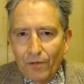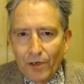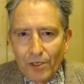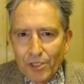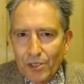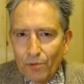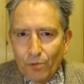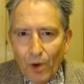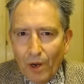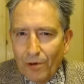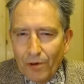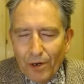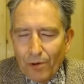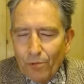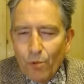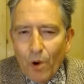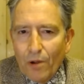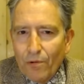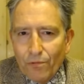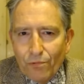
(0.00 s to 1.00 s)
It
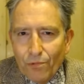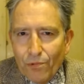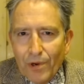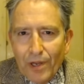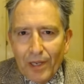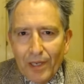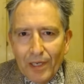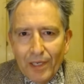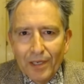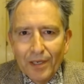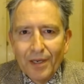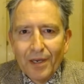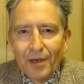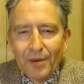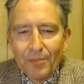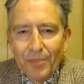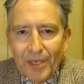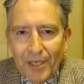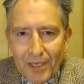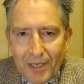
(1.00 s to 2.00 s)
won't really be a
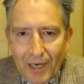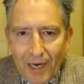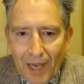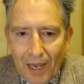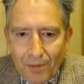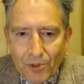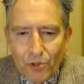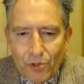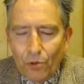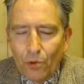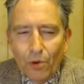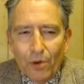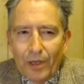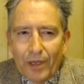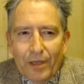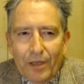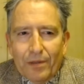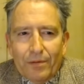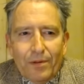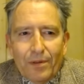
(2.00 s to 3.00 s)
collapse, or
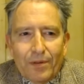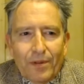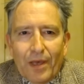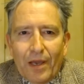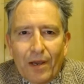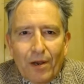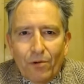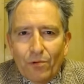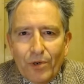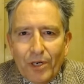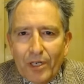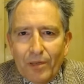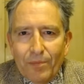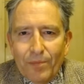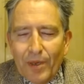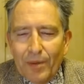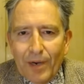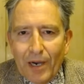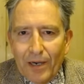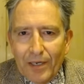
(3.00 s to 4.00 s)
they'll really be
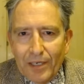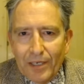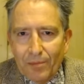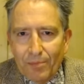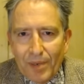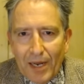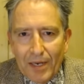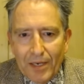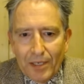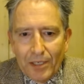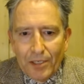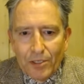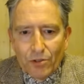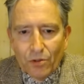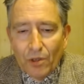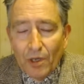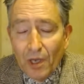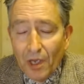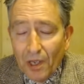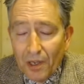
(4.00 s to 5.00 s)
behind it, planning it all.
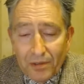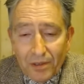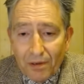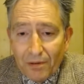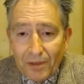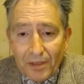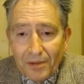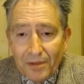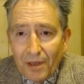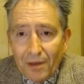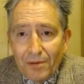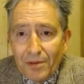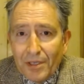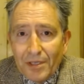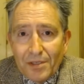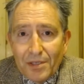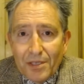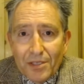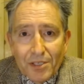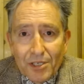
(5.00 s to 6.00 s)
No,
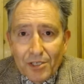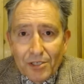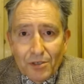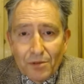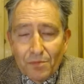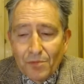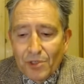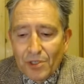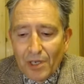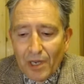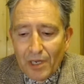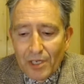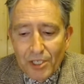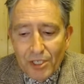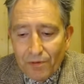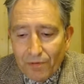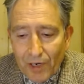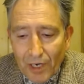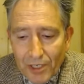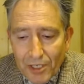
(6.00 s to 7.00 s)
these systems,
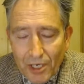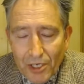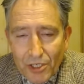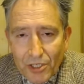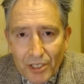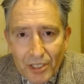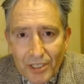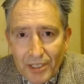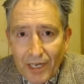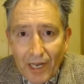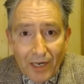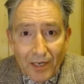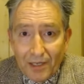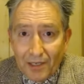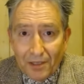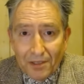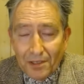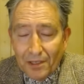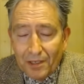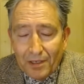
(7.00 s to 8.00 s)
civilization is delicate.
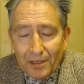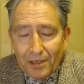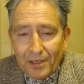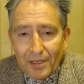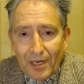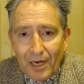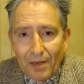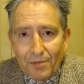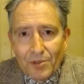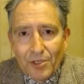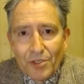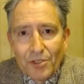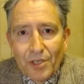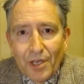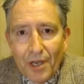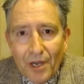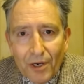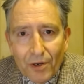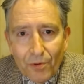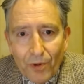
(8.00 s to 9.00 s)
It collapses
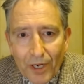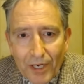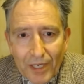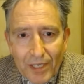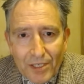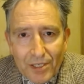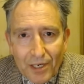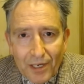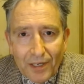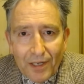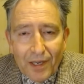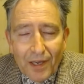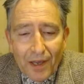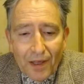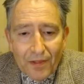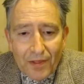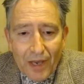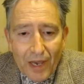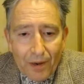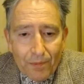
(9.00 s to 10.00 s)
quite easily. That
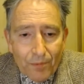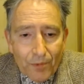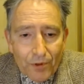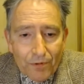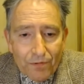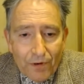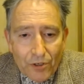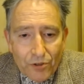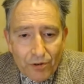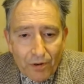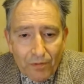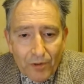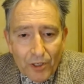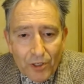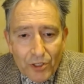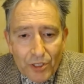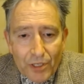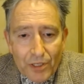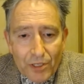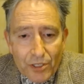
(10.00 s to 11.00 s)
happened with the French Revolution
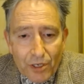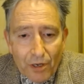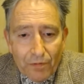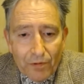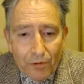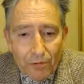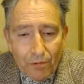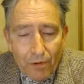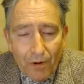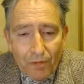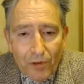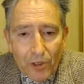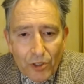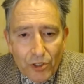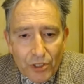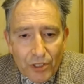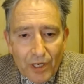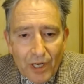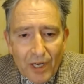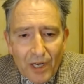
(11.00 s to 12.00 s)
and the Soviet Revolution.
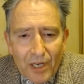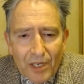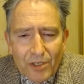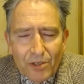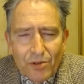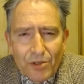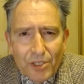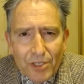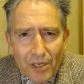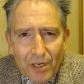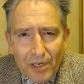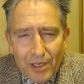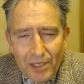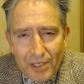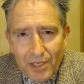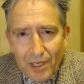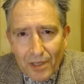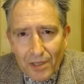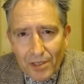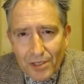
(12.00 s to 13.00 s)
To a certain
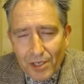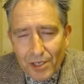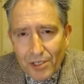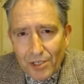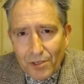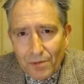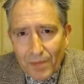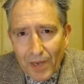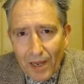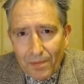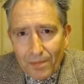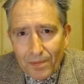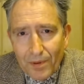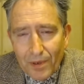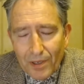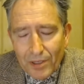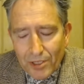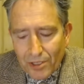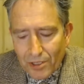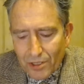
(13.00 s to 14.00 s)
extent, a
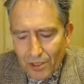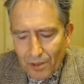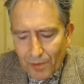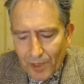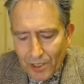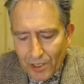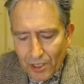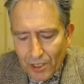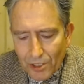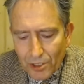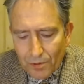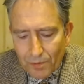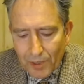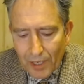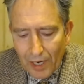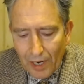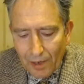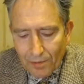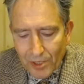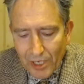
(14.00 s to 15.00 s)
similar system
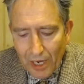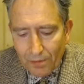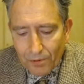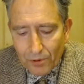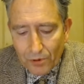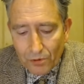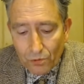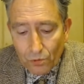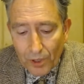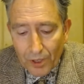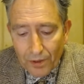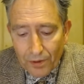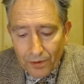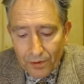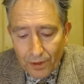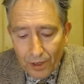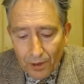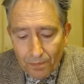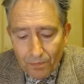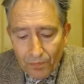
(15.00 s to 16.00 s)
collapse happened with,
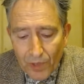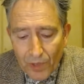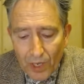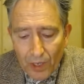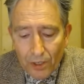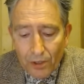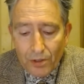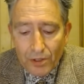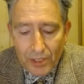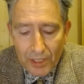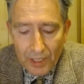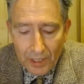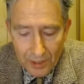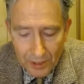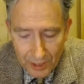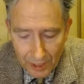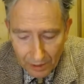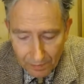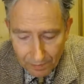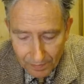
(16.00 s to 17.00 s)
you can see the
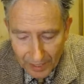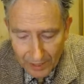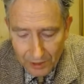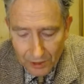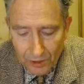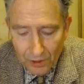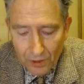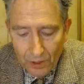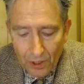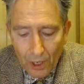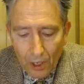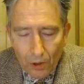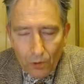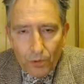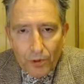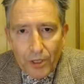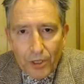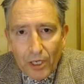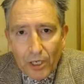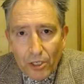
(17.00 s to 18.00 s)
same pattern with the
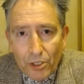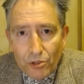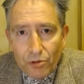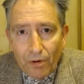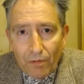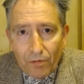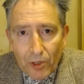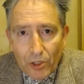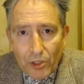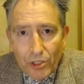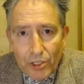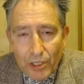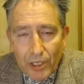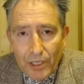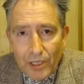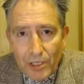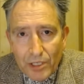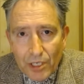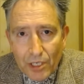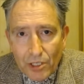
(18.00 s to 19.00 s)
English Revolution in the
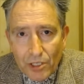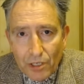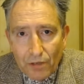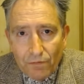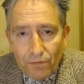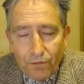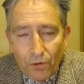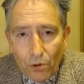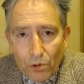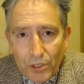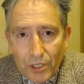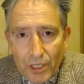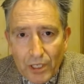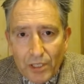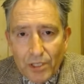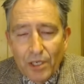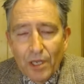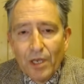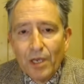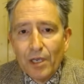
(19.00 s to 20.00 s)
1640s.
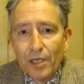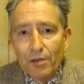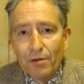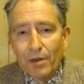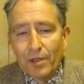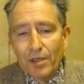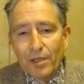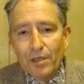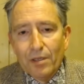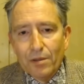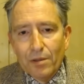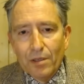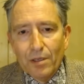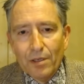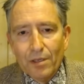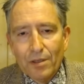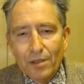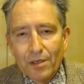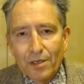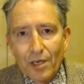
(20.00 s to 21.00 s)
You had the
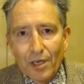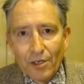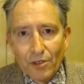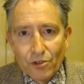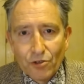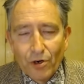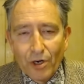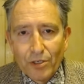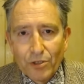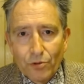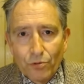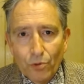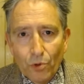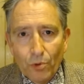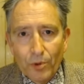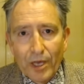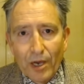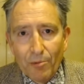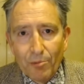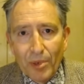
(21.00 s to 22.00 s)
king trying to rule
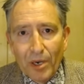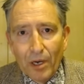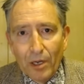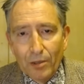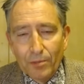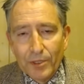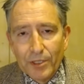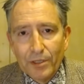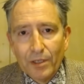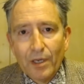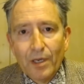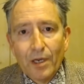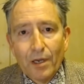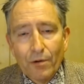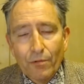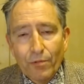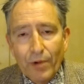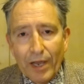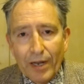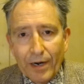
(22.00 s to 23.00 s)
without parliament,
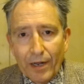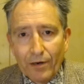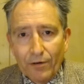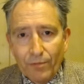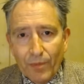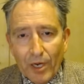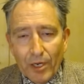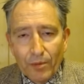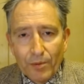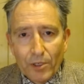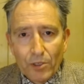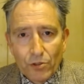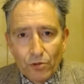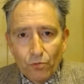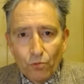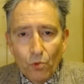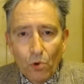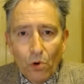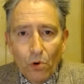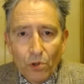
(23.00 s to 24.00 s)
ran out of money because of
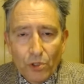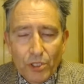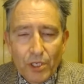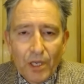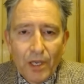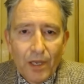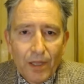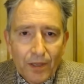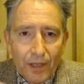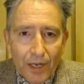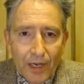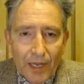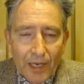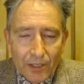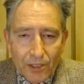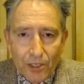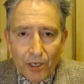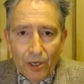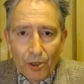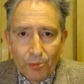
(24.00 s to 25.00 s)
wars, then he had to
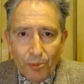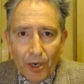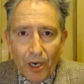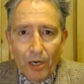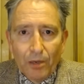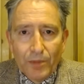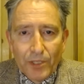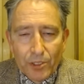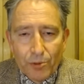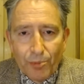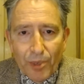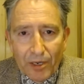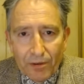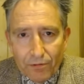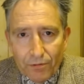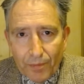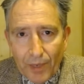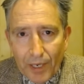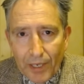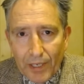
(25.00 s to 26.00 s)
go to parliament to beg for
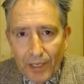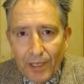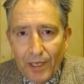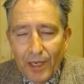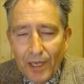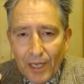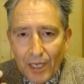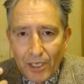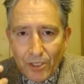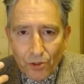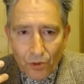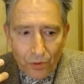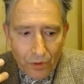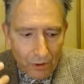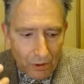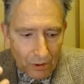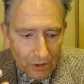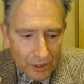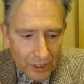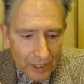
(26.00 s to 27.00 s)
money. His
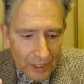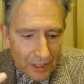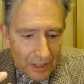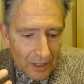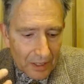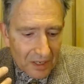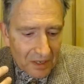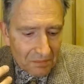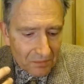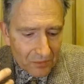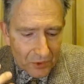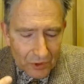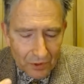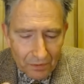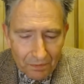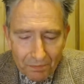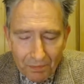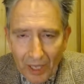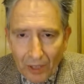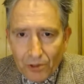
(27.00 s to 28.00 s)
authority sort of
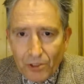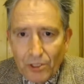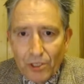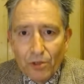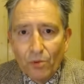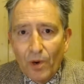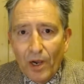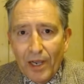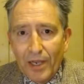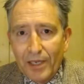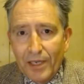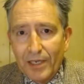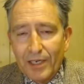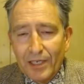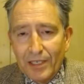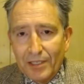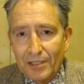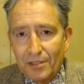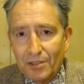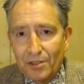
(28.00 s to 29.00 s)
melted away,
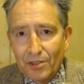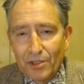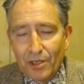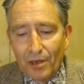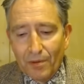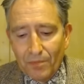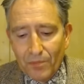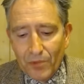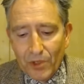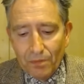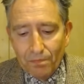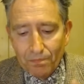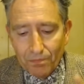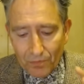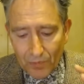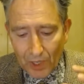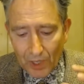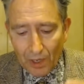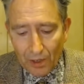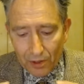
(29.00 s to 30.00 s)
and
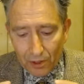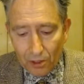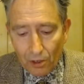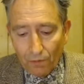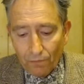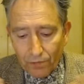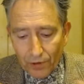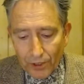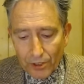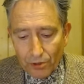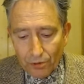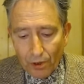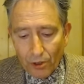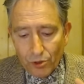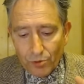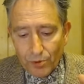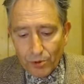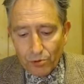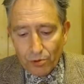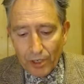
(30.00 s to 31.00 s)
the conflict arose
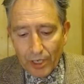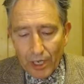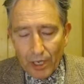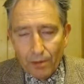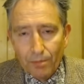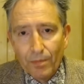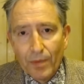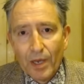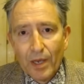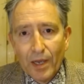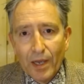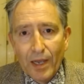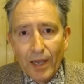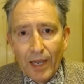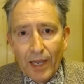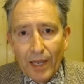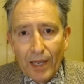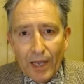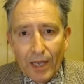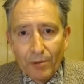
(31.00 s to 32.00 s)
between him
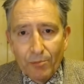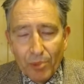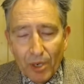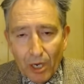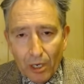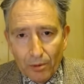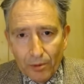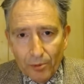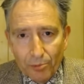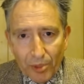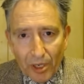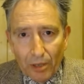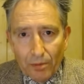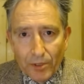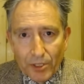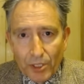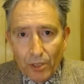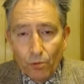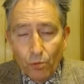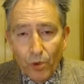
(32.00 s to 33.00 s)
and Parliament. Parliament
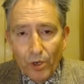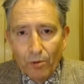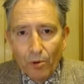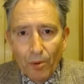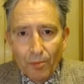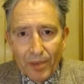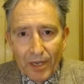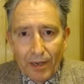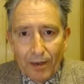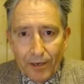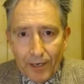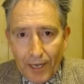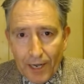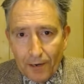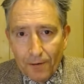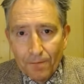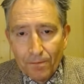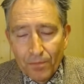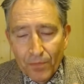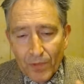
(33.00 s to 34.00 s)
said, we want power now,
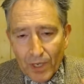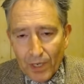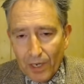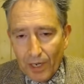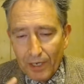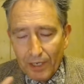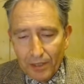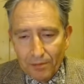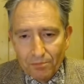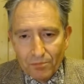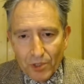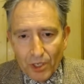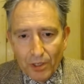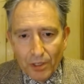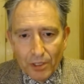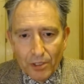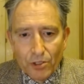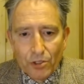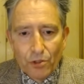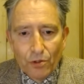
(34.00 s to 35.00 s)
and it turned
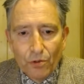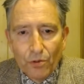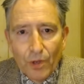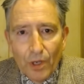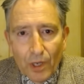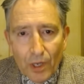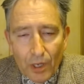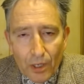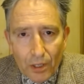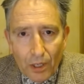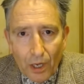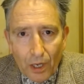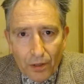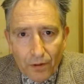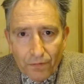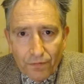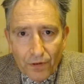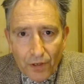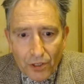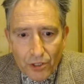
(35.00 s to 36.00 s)
into the
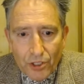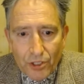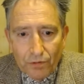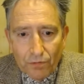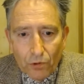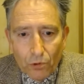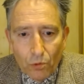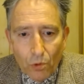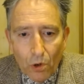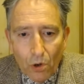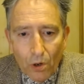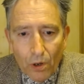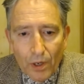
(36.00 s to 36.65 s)
first civil war.